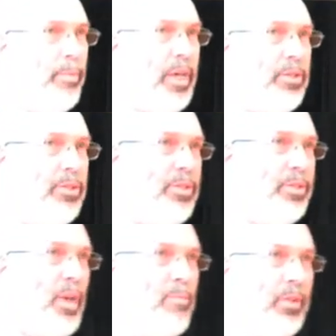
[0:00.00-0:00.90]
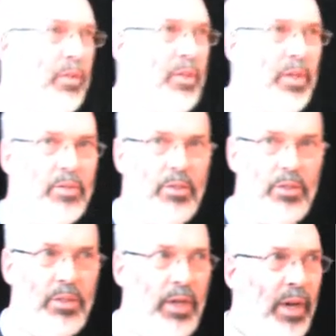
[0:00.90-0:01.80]
about some of the things, a
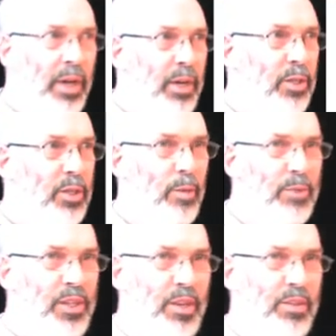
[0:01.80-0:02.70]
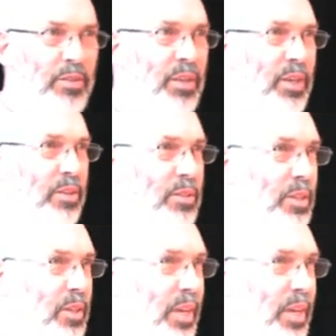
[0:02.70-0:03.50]
tiny subset of the things that